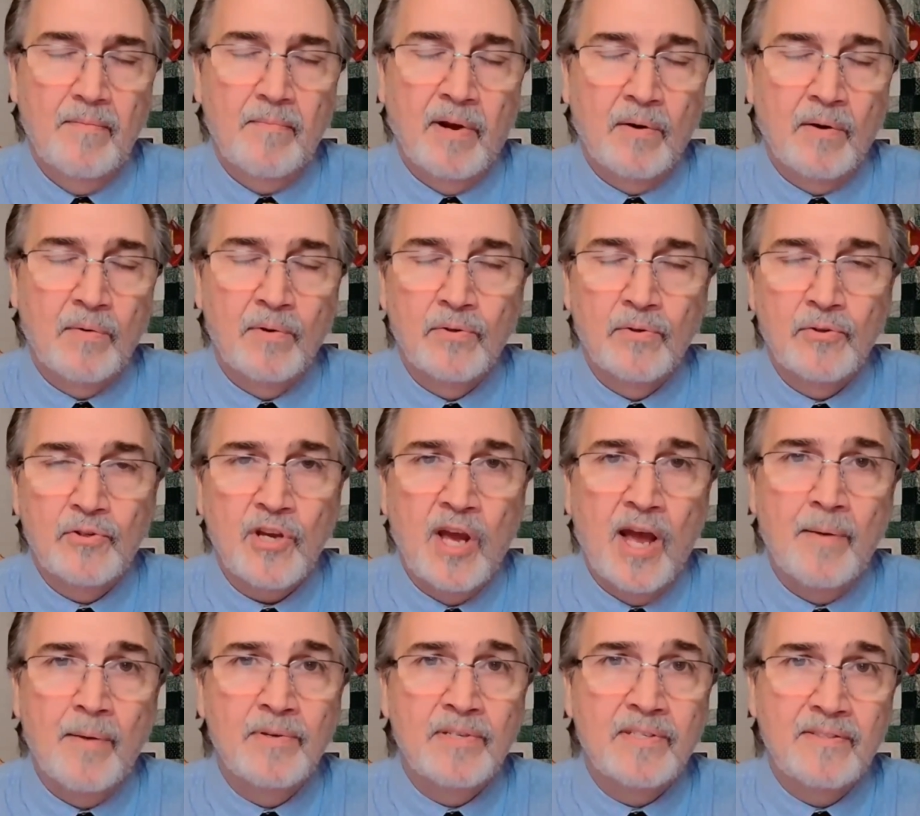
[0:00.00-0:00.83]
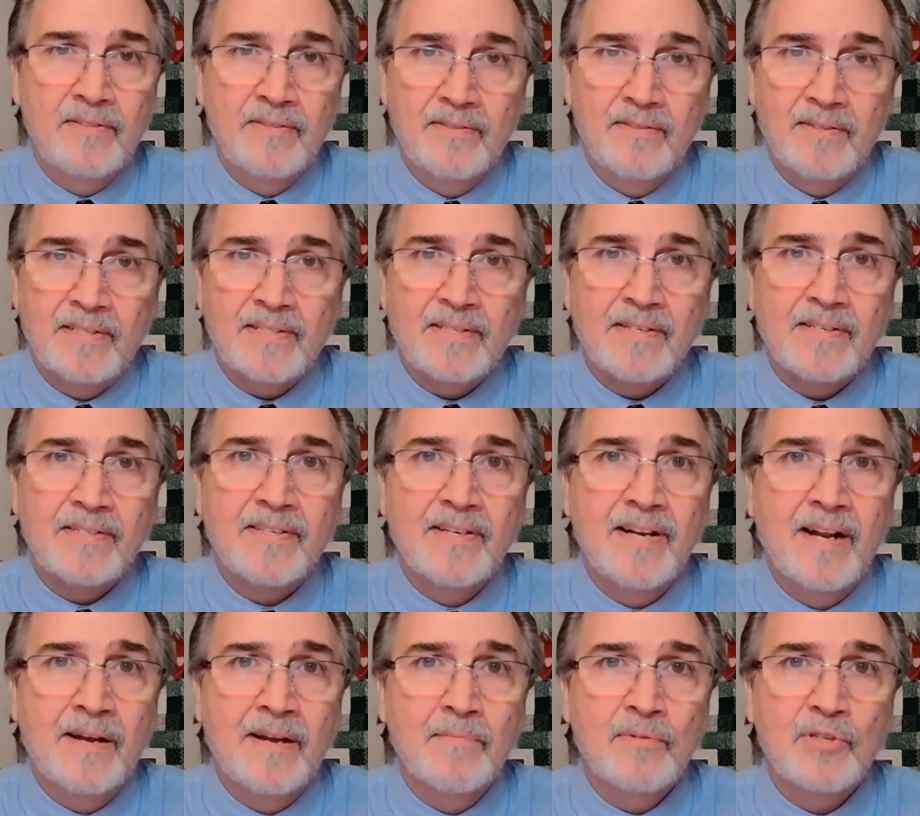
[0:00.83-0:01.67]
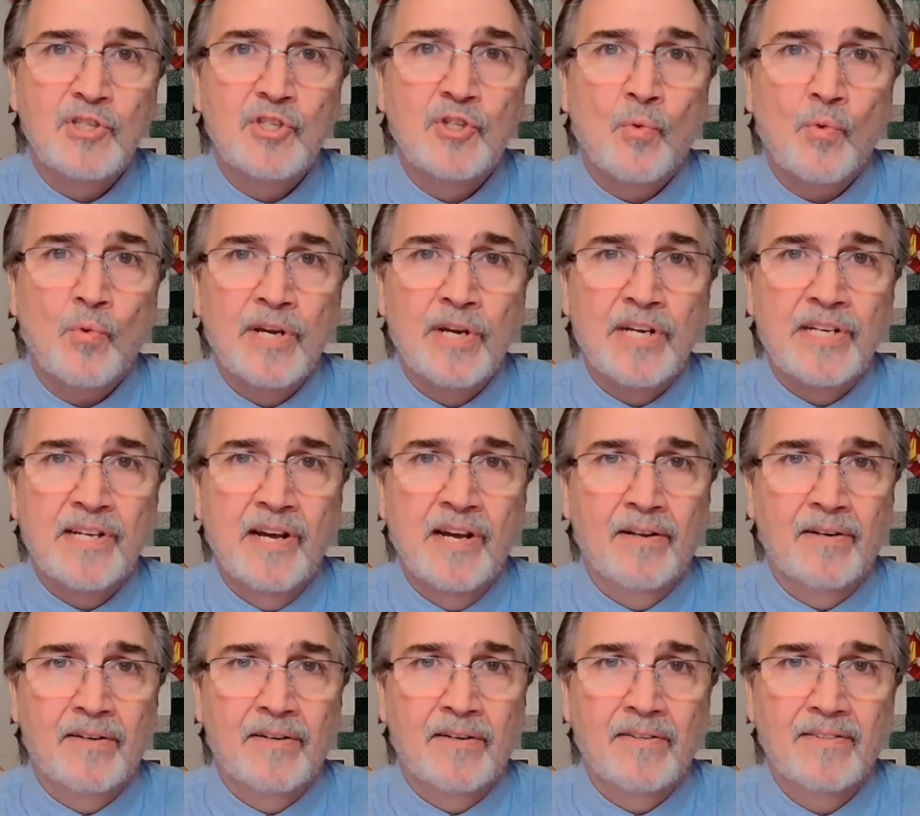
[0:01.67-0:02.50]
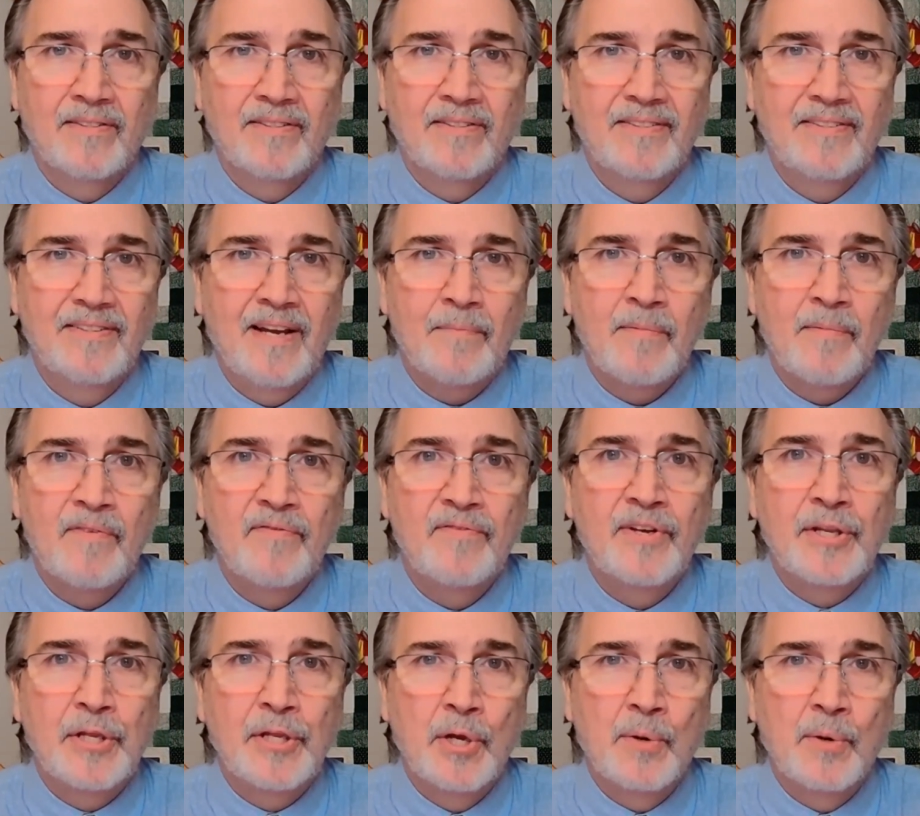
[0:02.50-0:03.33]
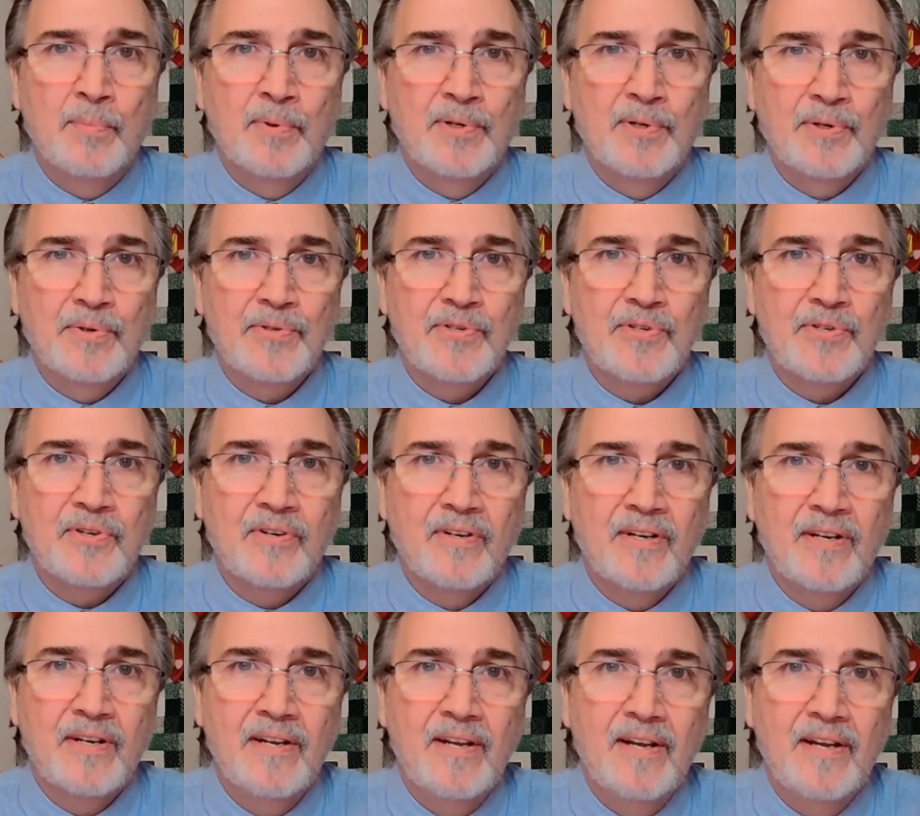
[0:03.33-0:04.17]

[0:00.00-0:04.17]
my real job is as i said i'm a storyteller i'm a video producer